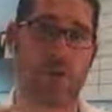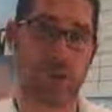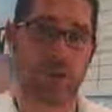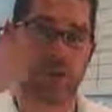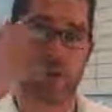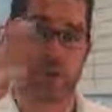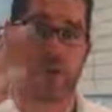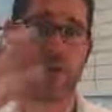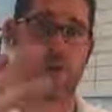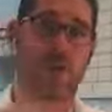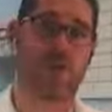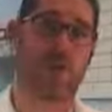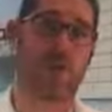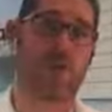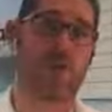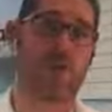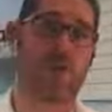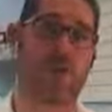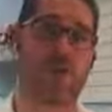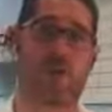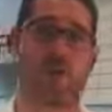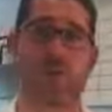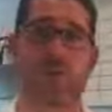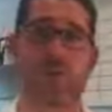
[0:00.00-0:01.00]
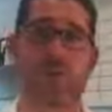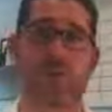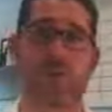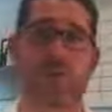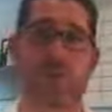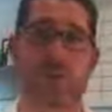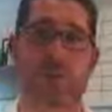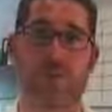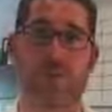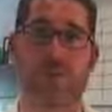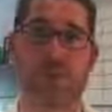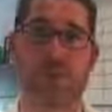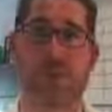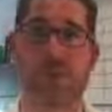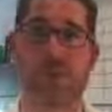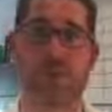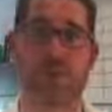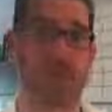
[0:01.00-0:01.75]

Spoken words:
into a specific person.